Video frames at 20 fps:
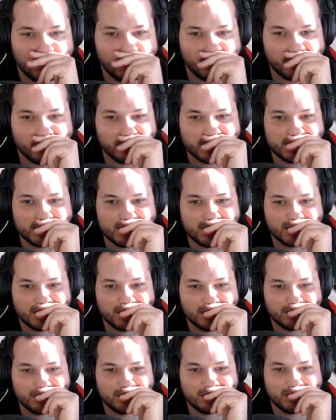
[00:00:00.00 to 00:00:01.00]
Where is it
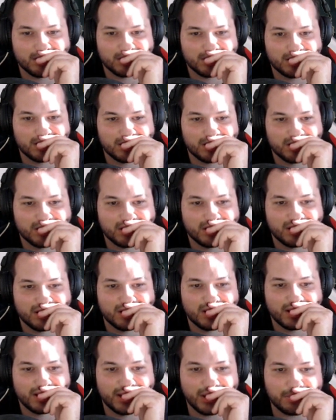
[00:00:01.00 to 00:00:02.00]
though?
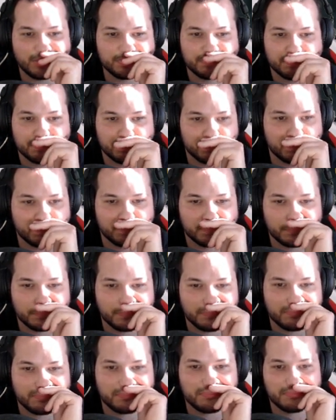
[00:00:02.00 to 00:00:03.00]
Nope.
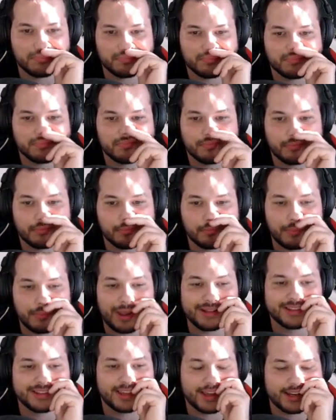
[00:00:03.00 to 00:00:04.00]

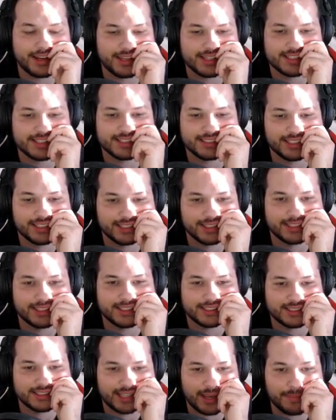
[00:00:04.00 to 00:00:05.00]
Manzan is still
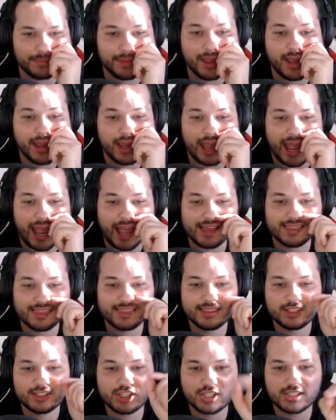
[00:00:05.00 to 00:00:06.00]
the same. I
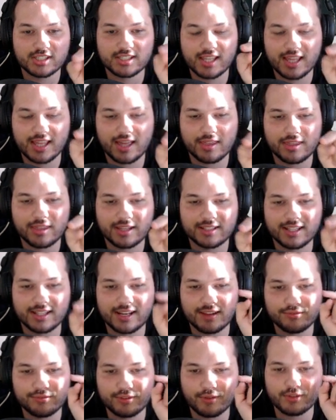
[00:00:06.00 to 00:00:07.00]
th just think think
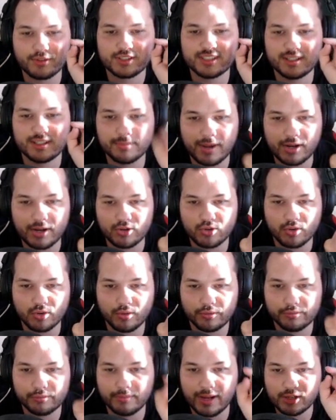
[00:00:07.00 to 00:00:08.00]
that I've never seen
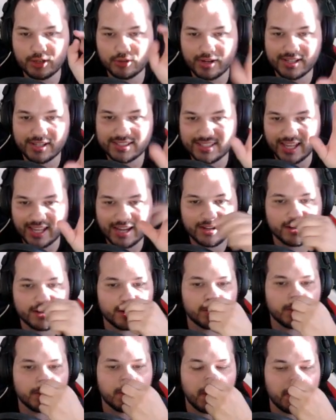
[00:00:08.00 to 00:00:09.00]
Mandrove. Mandress I
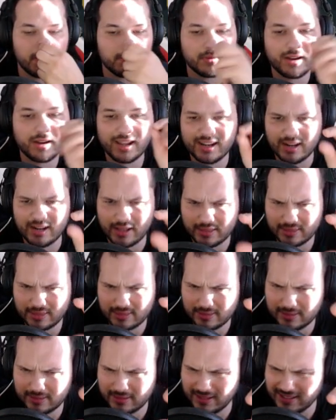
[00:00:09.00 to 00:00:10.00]
remember, and I
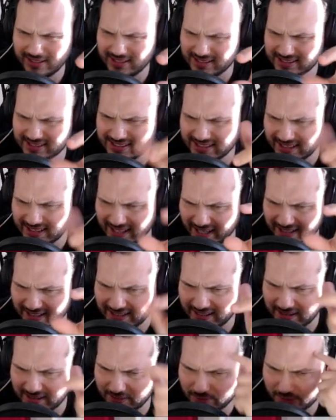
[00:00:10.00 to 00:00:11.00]
think it's
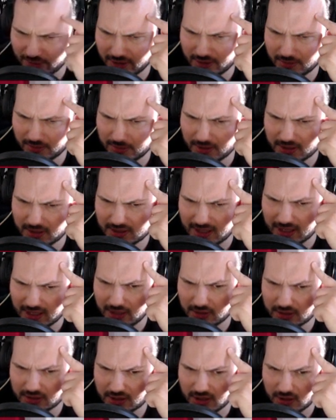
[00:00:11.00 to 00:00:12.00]
slightly different because that
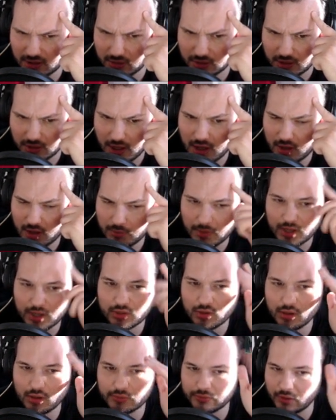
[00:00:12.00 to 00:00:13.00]
looks cute.
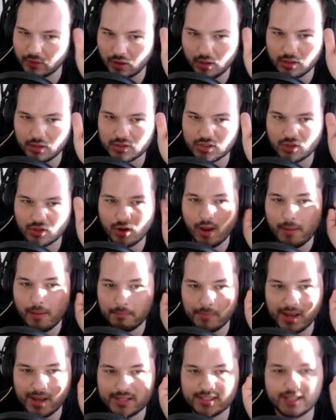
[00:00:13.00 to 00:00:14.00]
Mandrove also.
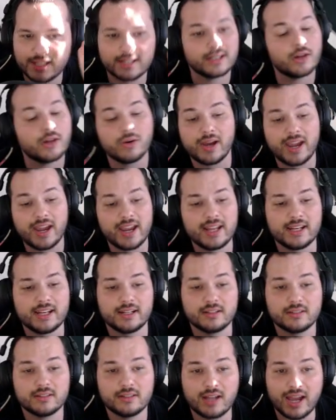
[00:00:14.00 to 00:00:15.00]
Manzan, no, I hate
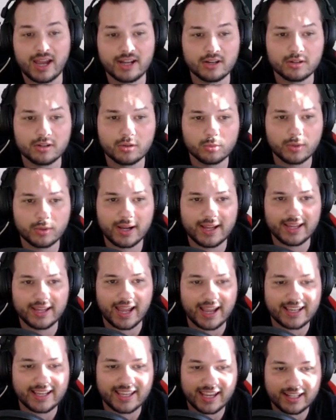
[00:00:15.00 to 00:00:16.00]
it. I don't know why.
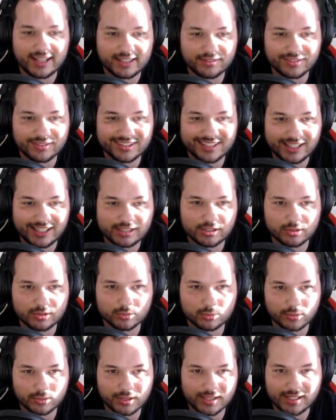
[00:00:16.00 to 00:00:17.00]
I can't even tell you
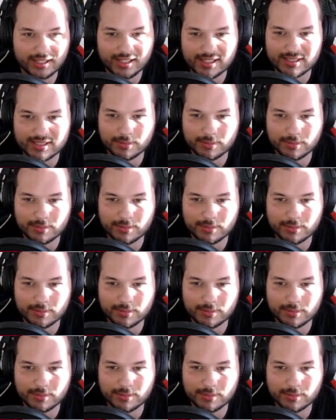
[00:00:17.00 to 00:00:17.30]
what it